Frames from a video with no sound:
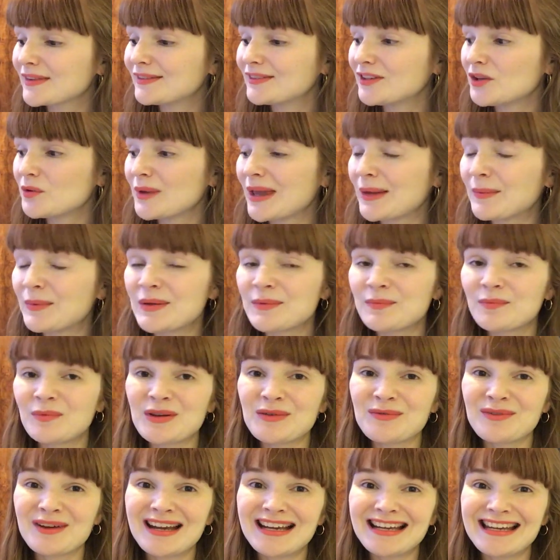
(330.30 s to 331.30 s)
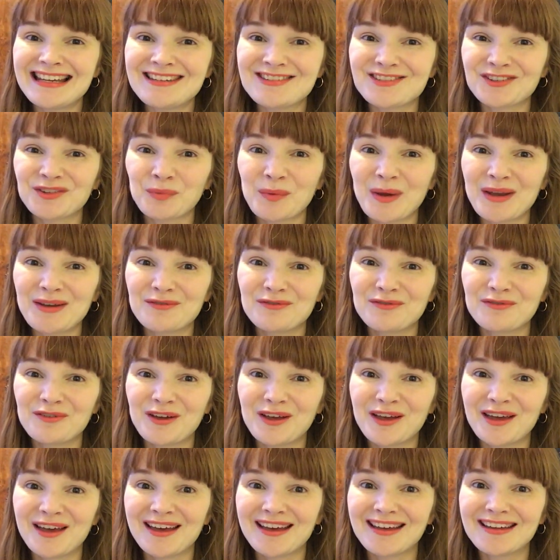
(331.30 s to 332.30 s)
So yeah, we really just went
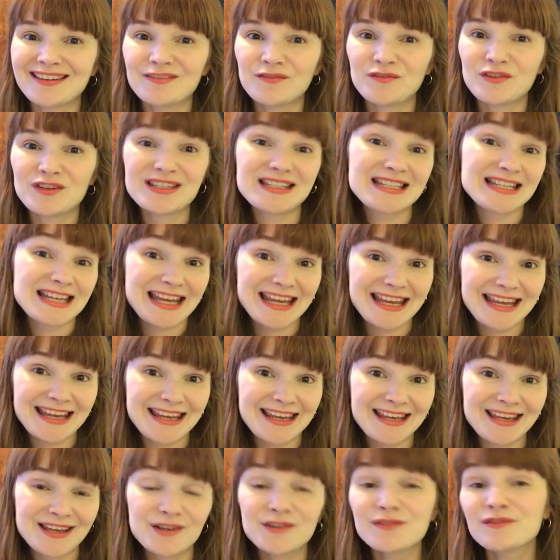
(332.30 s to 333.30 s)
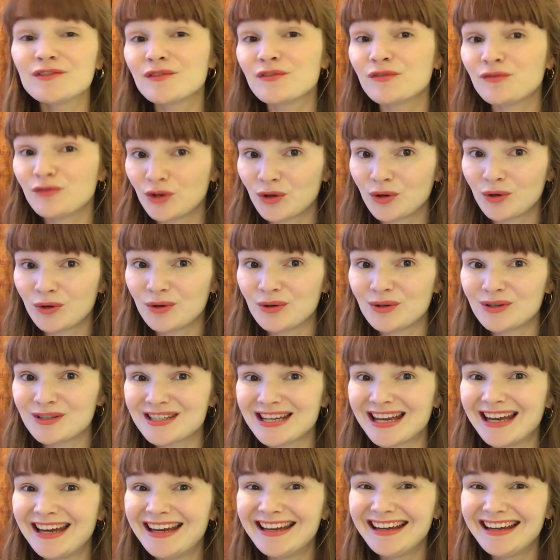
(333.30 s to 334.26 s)
for tea, for food,